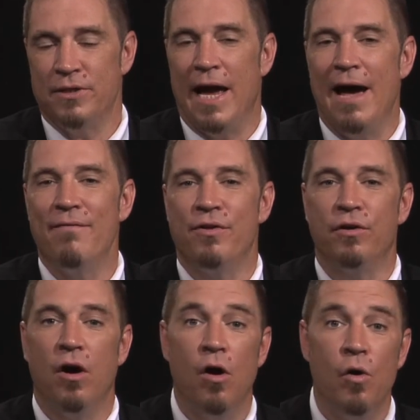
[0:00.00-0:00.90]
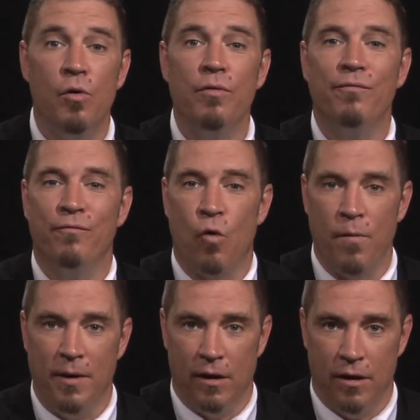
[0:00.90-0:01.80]
have their own
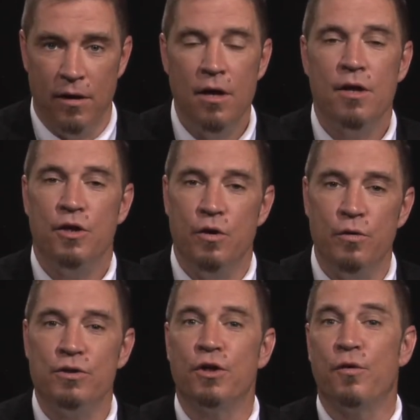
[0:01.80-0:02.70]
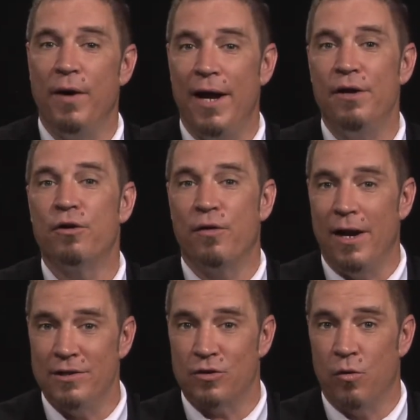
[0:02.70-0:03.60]
formula used to create your
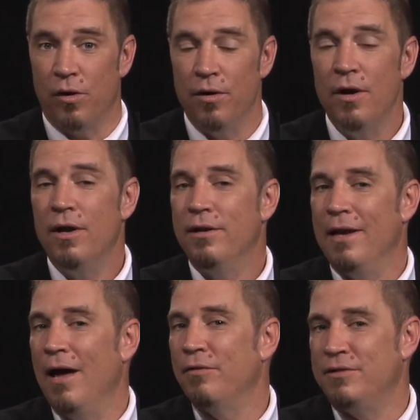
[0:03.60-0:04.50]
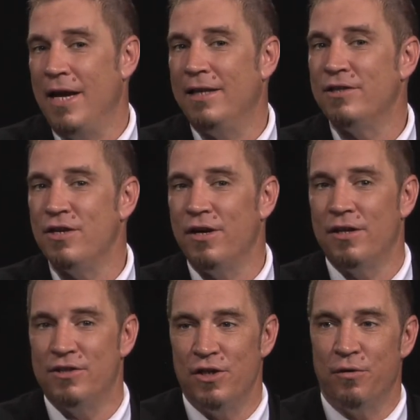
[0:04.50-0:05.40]
credit score. Now, take this into
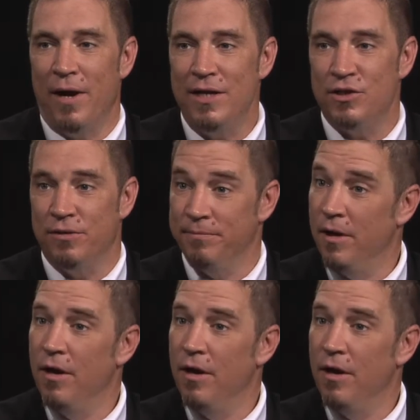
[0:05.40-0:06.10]
consideration.